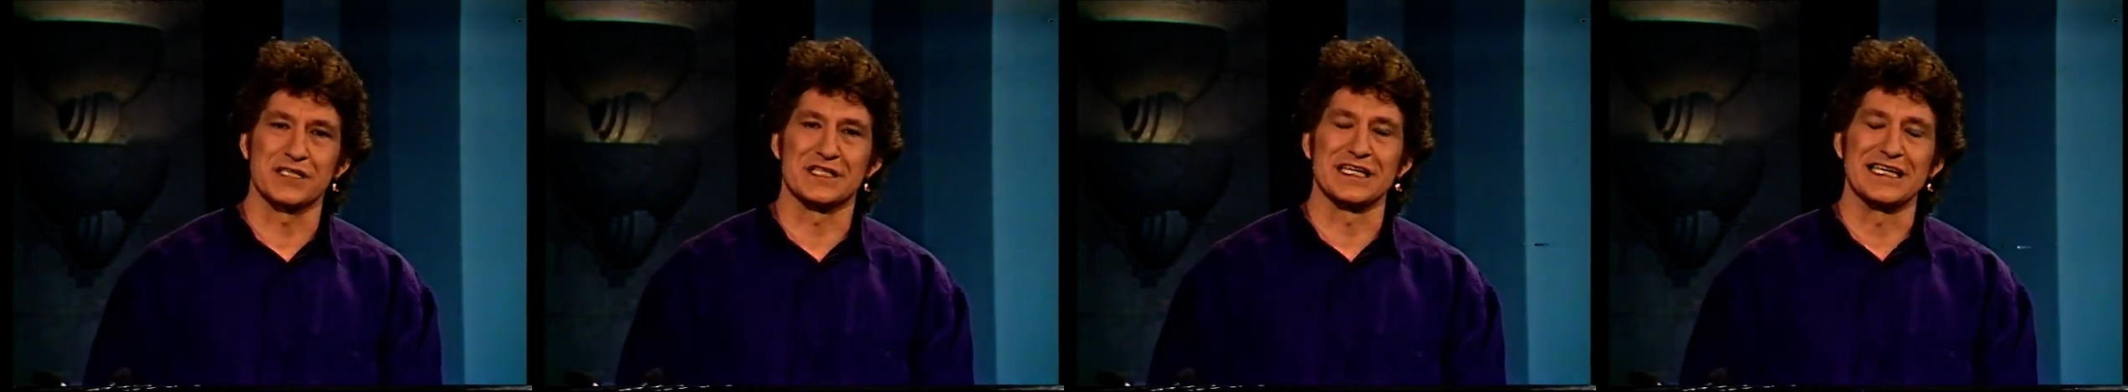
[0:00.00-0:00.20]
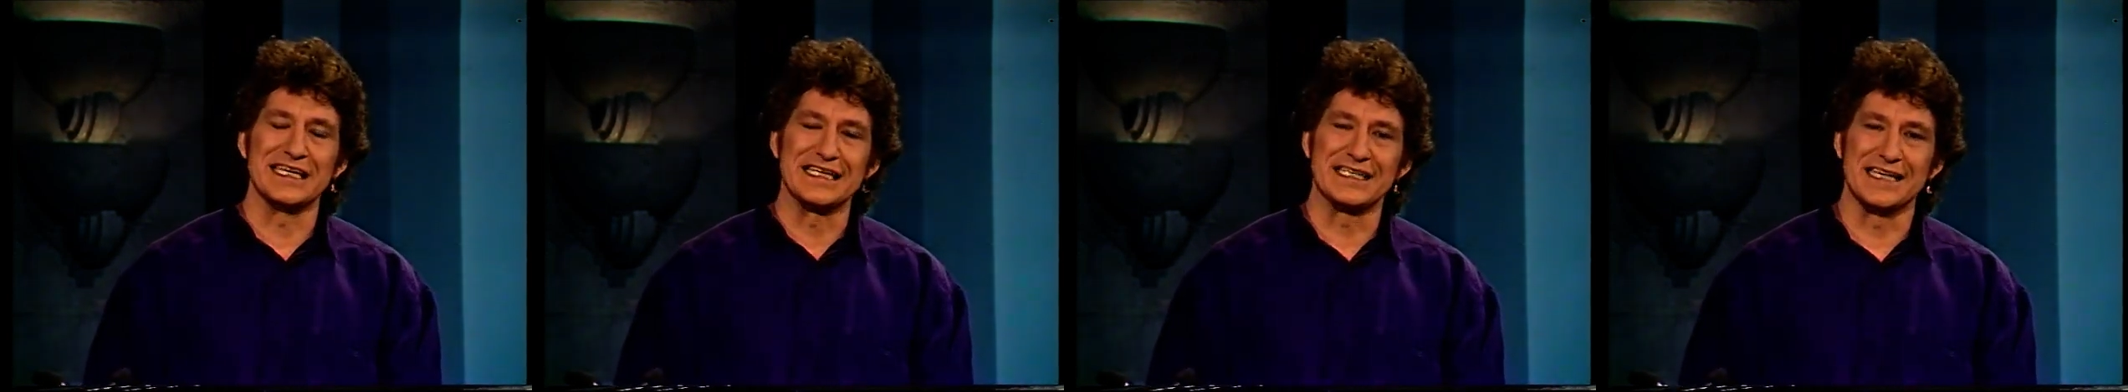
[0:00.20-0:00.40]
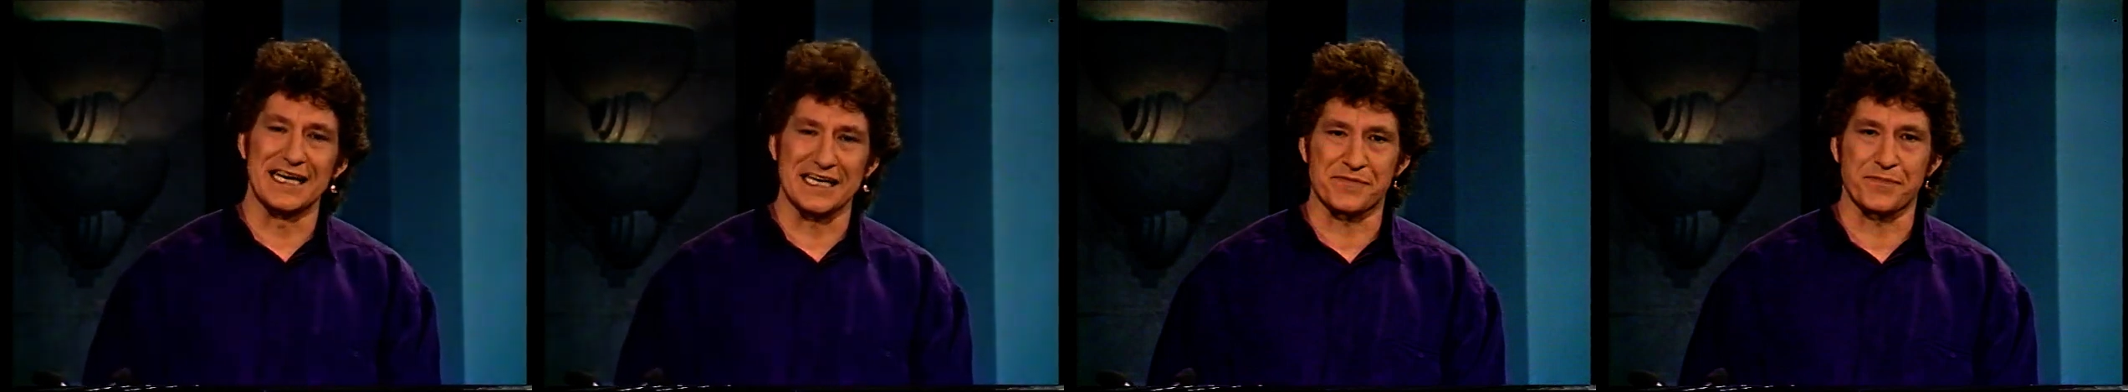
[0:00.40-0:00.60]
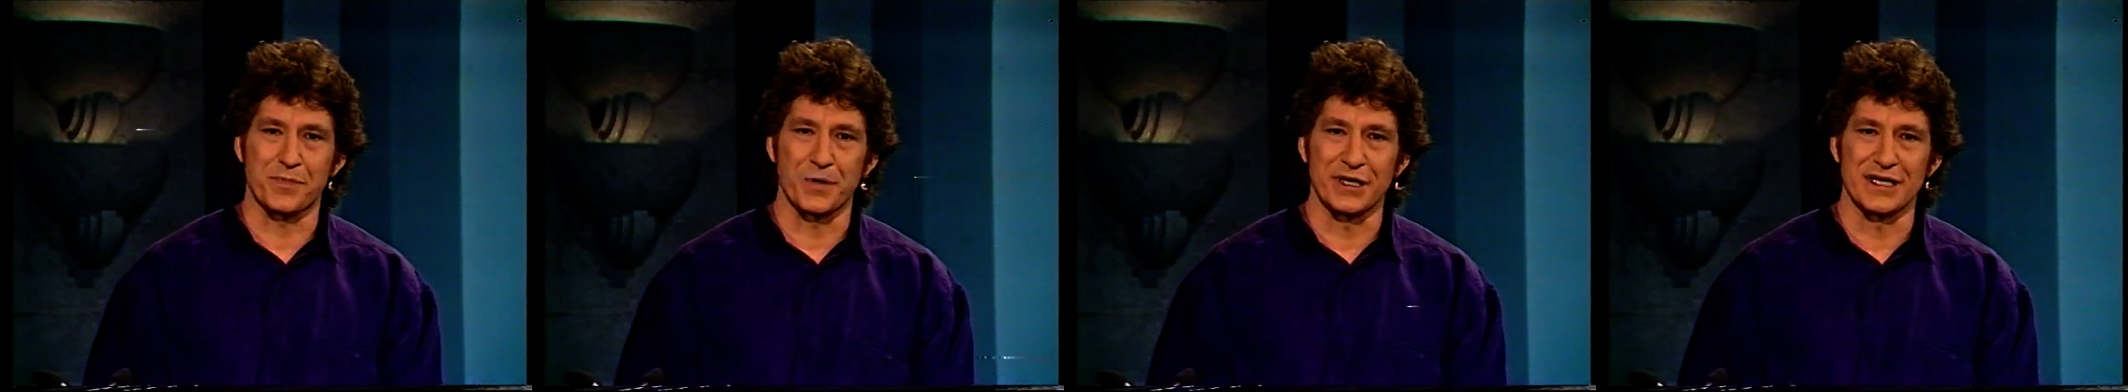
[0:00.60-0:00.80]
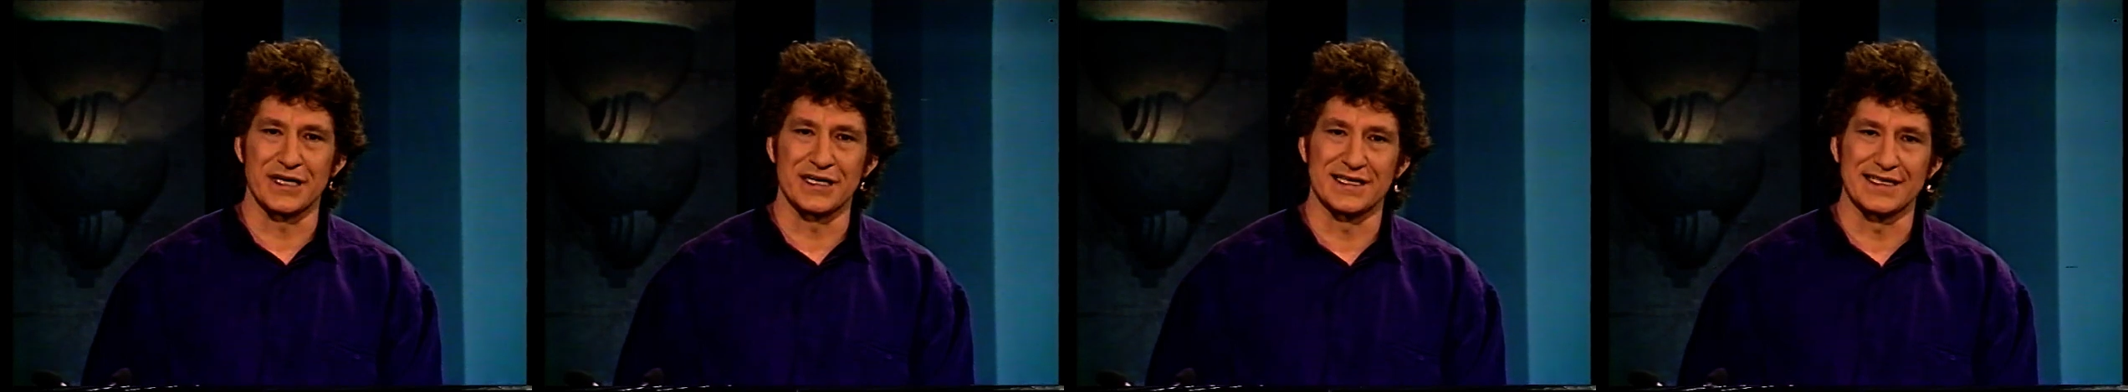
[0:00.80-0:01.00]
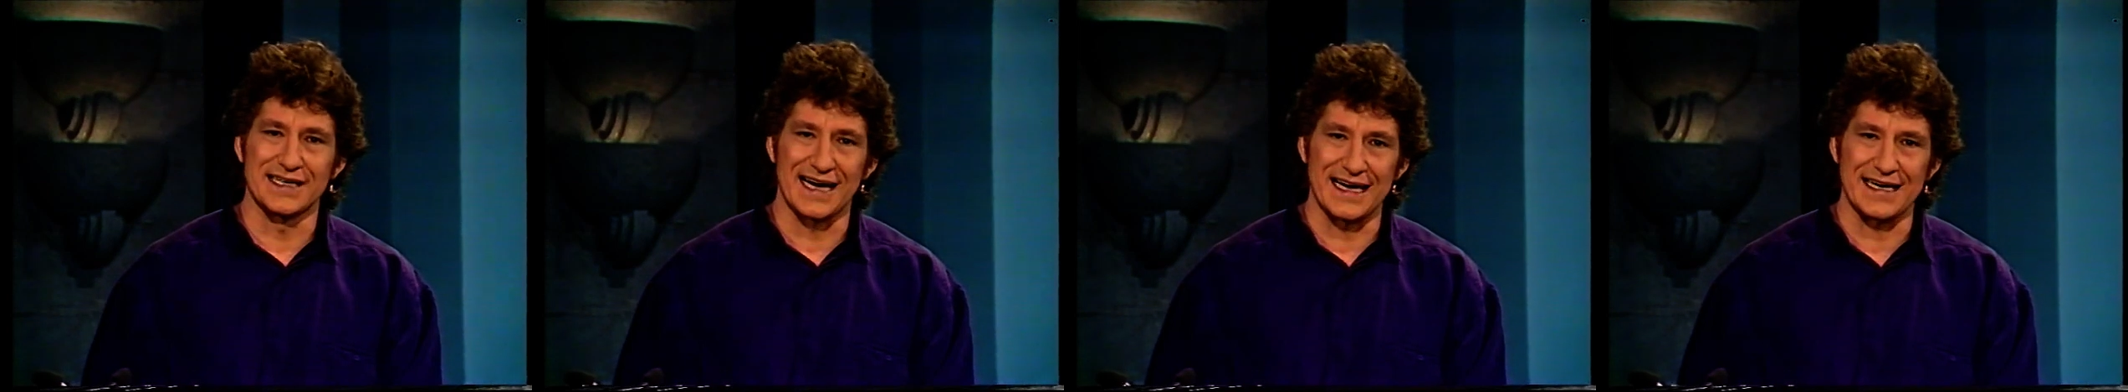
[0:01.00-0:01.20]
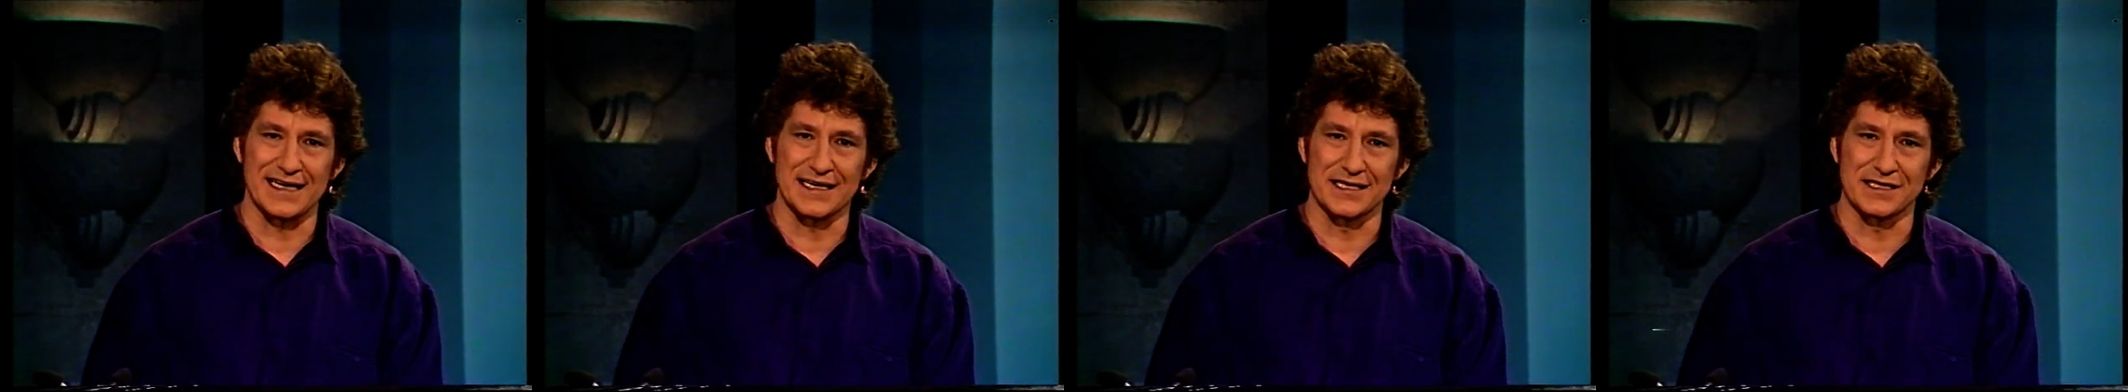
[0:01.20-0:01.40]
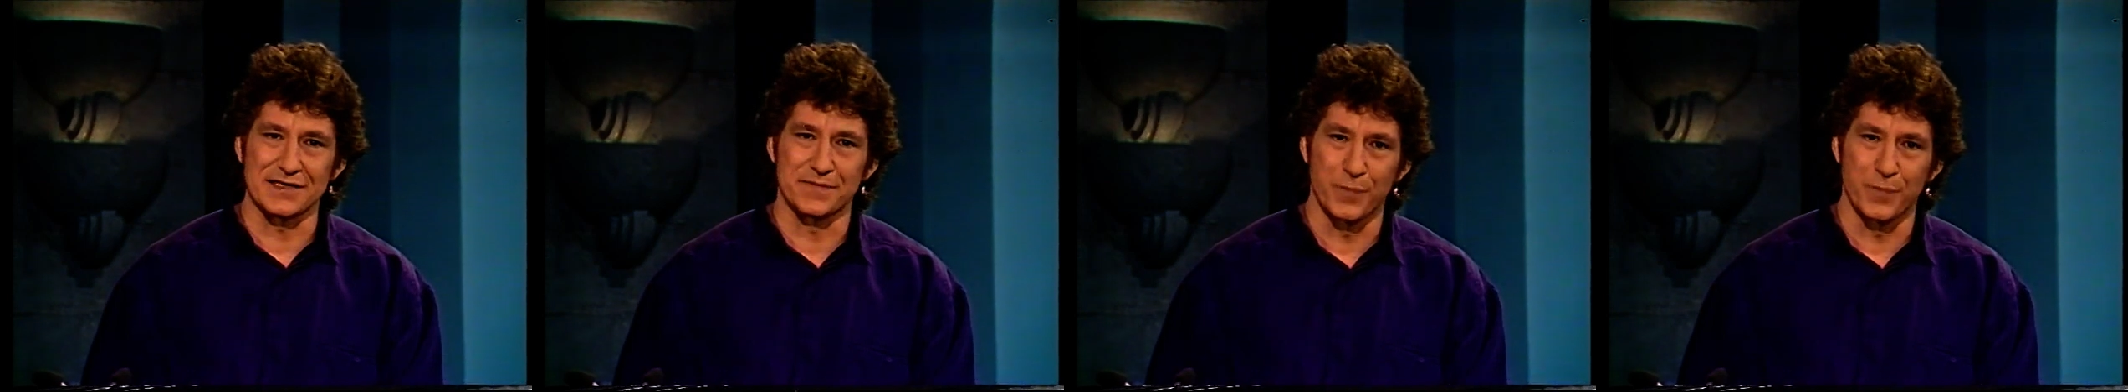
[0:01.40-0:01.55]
the desperate and dateless